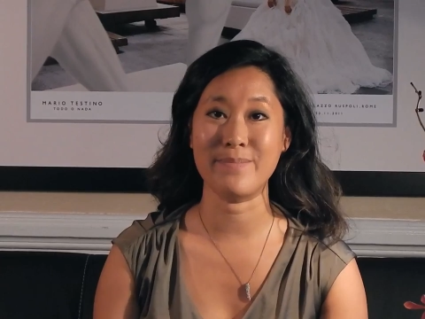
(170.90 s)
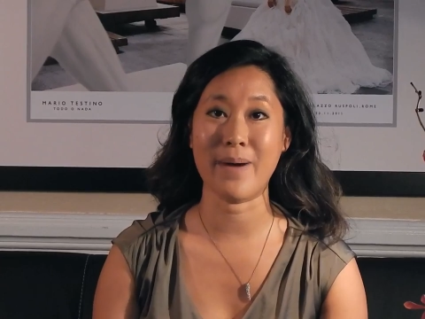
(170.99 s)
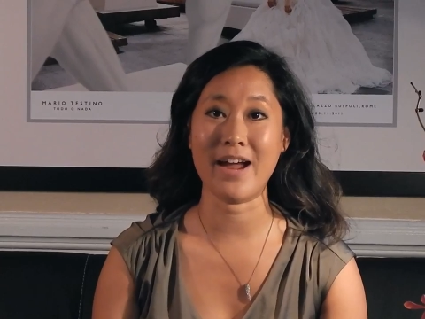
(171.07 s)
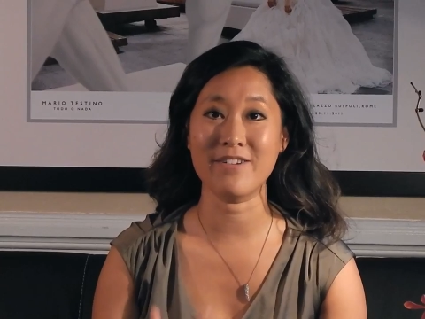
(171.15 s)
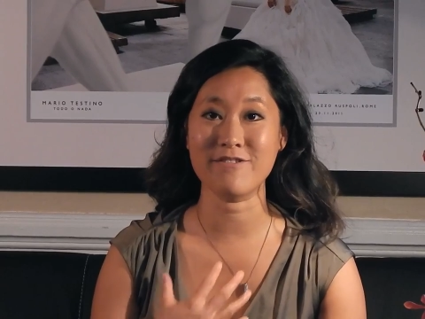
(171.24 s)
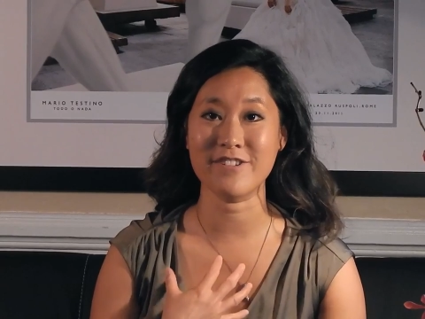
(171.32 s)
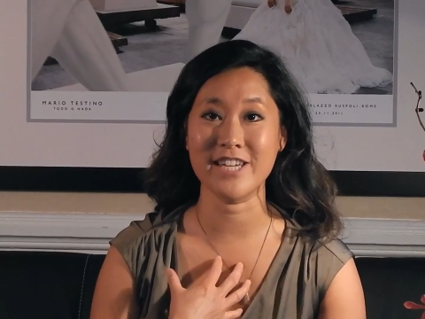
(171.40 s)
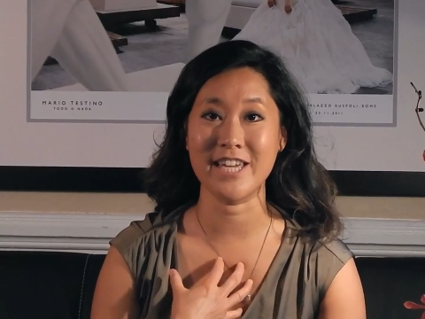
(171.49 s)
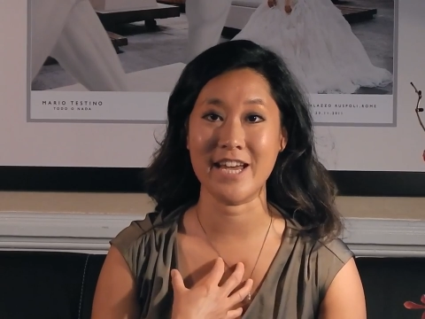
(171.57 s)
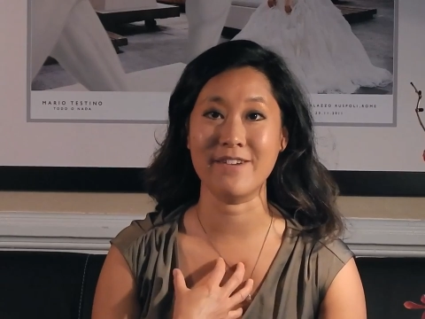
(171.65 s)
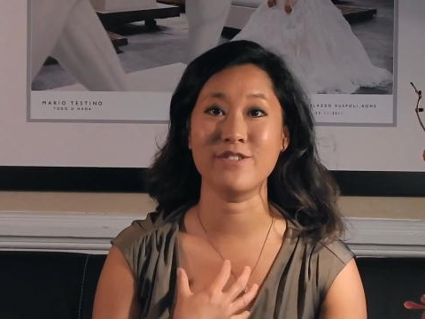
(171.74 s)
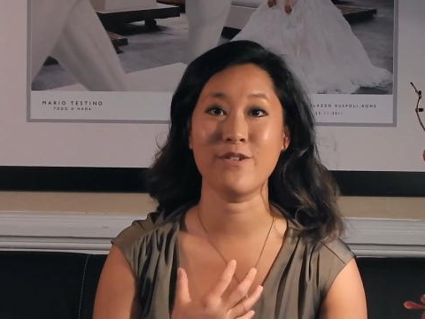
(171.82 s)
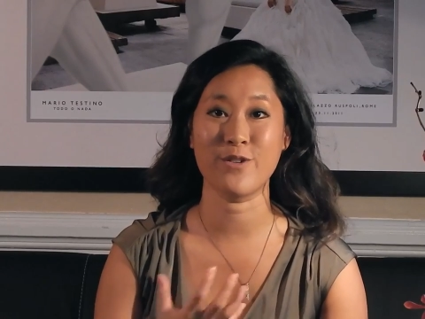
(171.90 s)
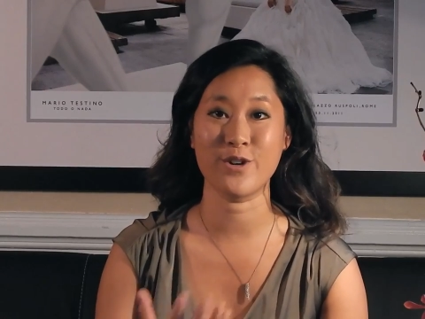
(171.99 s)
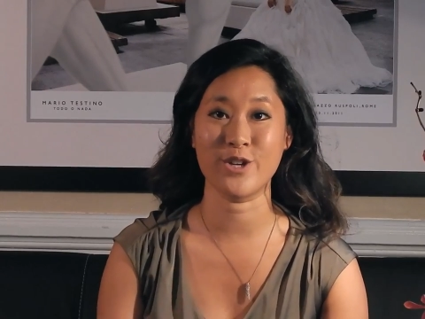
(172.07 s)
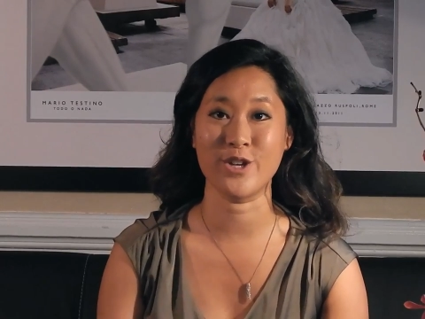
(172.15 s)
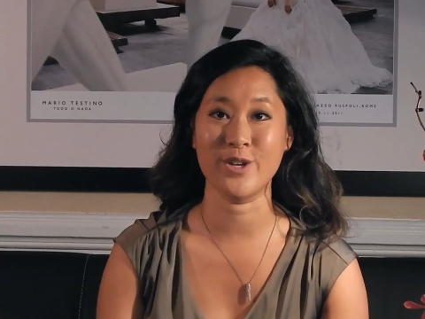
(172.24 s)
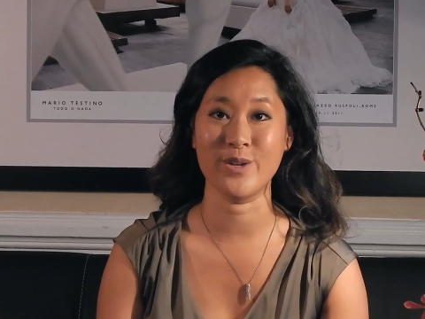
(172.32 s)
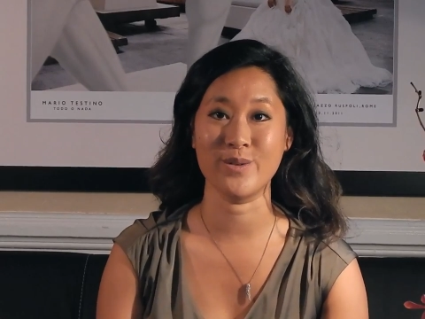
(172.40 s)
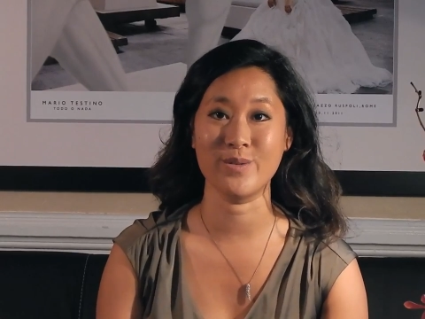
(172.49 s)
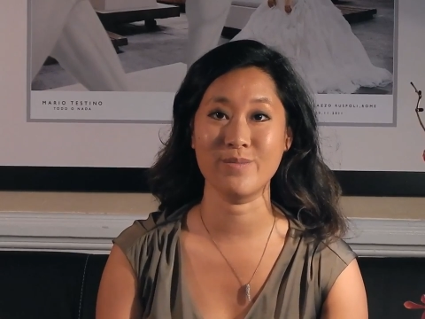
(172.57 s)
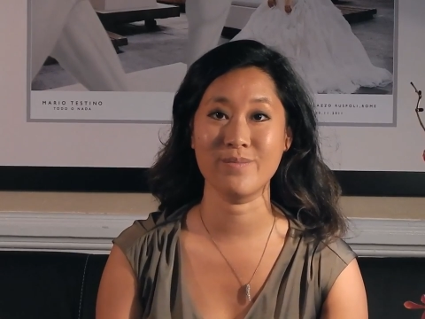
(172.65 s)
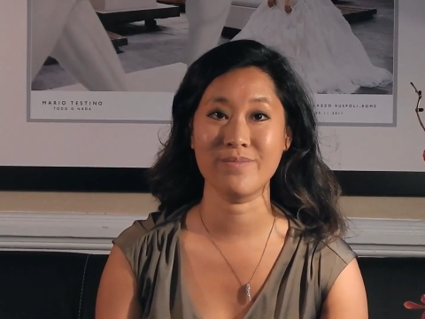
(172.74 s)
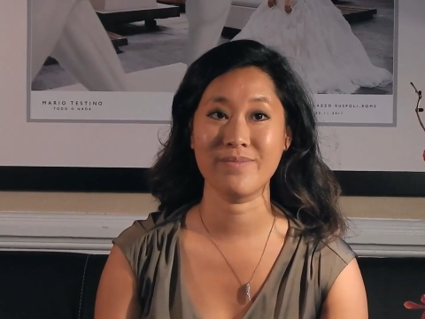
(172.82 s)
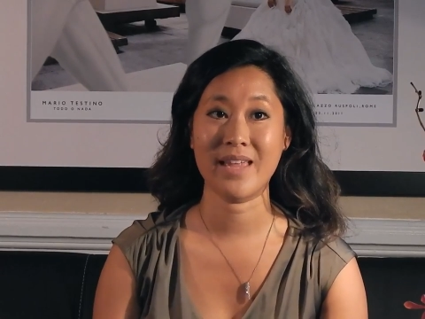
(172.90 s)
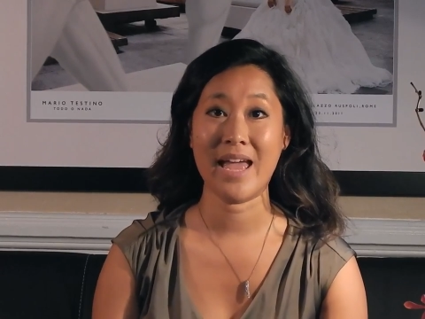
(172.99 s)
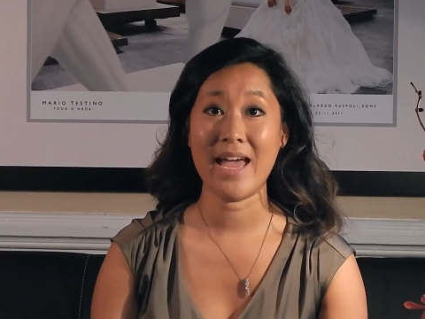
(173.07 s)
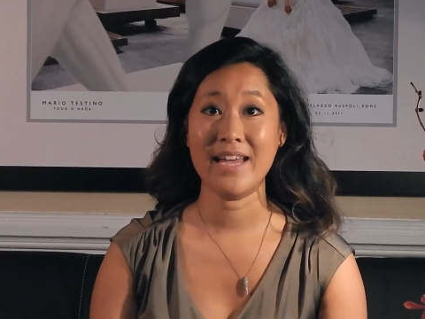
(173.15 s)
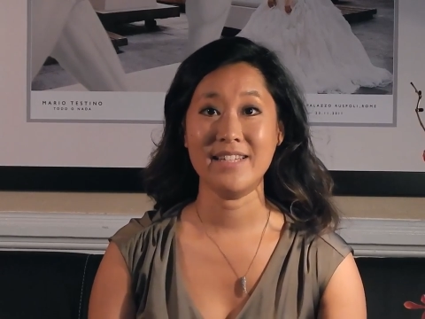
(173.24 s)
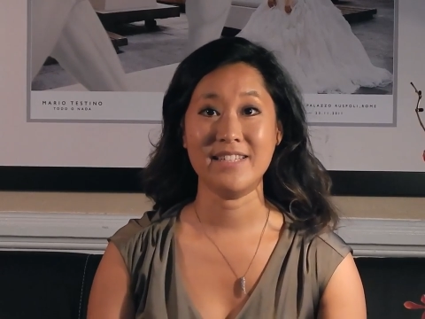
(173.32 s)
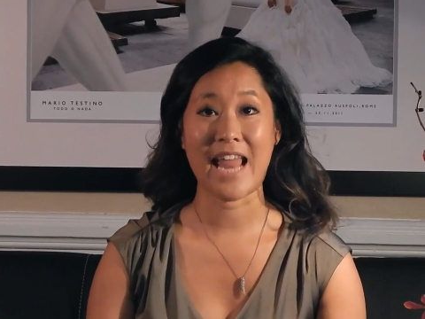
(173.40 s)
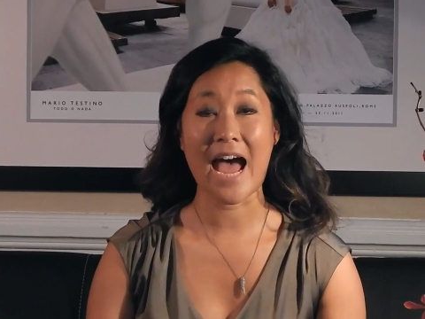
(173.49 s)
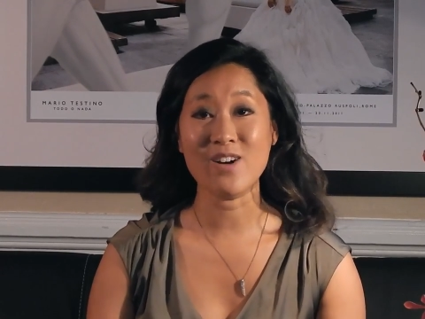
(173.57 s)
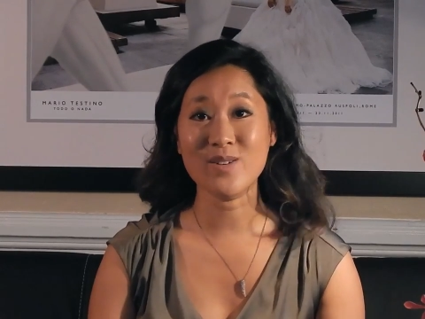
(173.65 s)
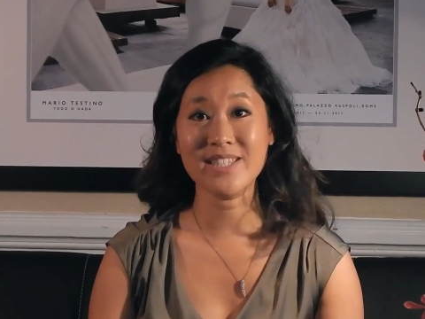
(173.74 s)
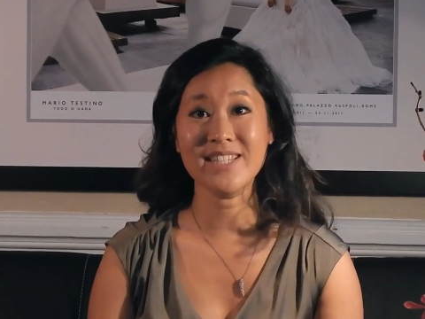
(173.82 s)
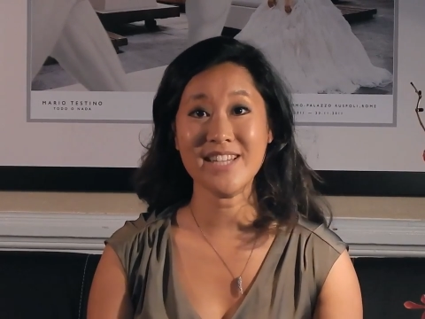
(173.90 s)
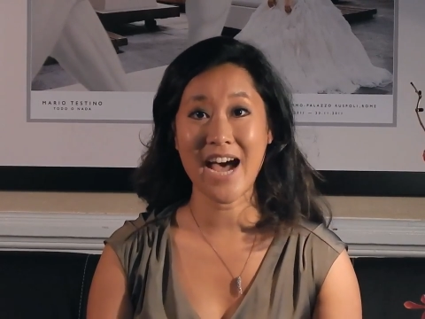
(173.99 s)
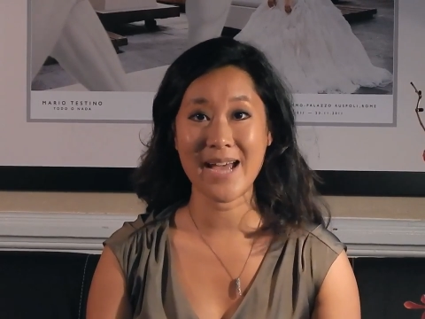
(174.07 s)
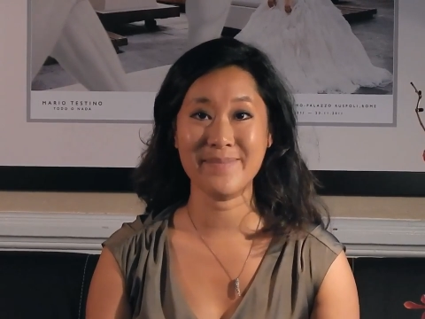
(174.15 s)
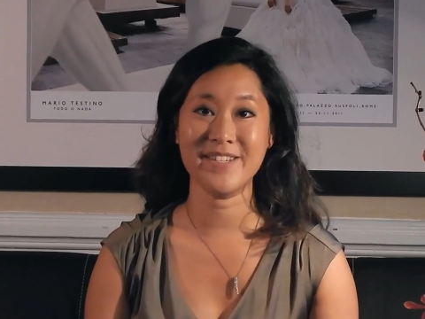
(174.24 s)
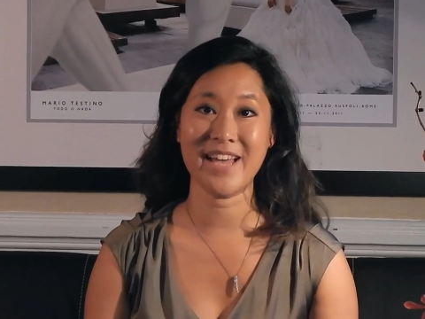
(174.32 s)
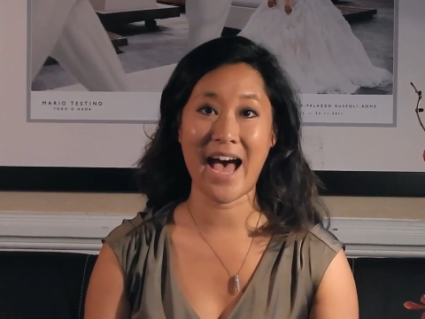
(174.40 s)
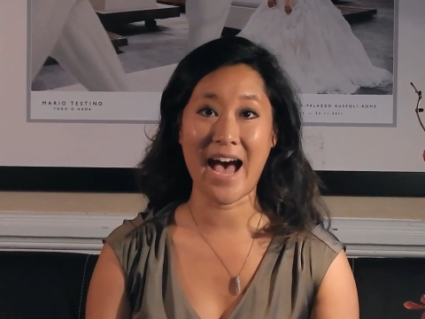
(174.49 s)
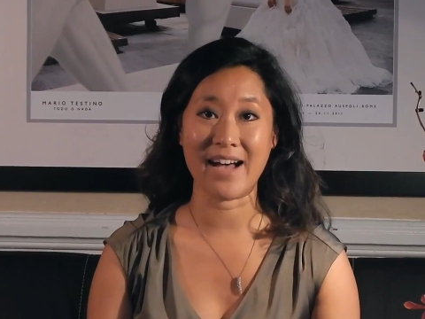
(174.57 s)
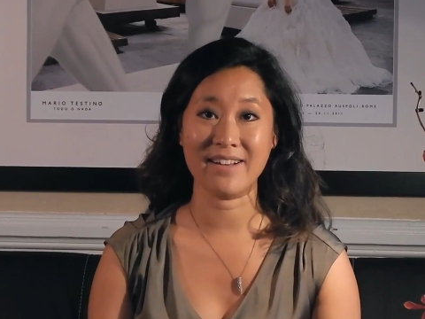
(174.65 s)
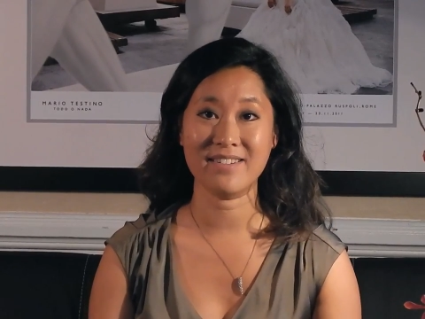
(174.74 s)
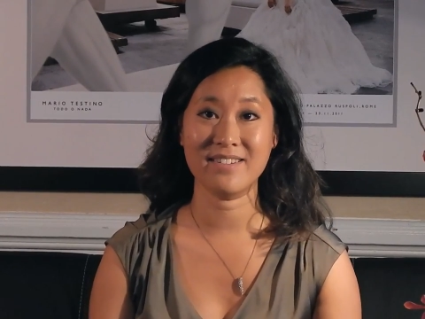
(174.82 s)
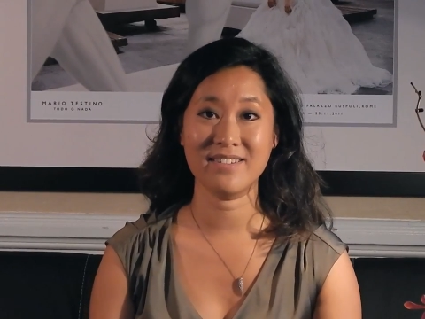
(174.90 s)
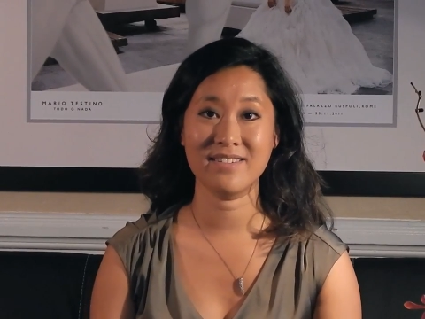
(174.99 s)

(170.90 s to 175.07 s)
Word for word: my free gift for you. Now is the time to act.